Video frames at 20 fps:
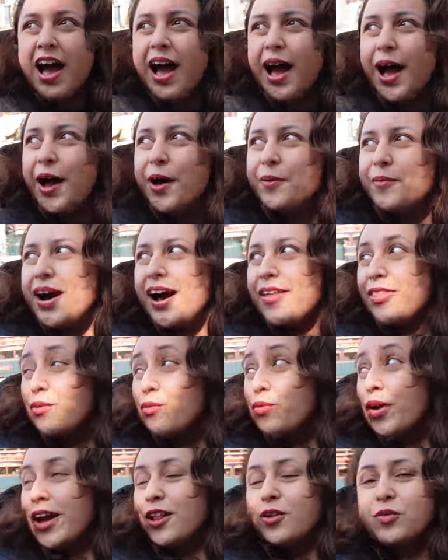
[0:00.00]
um, at the
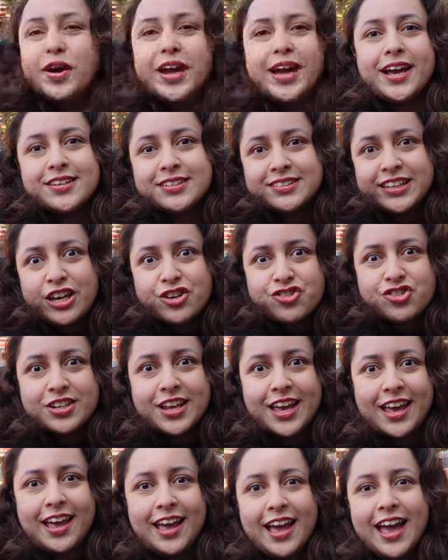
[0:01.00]
railway station
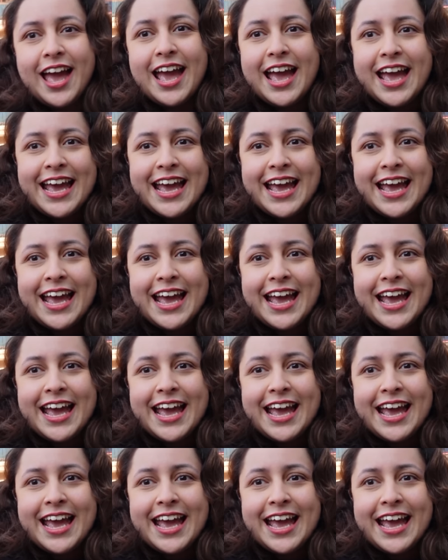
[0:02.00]
here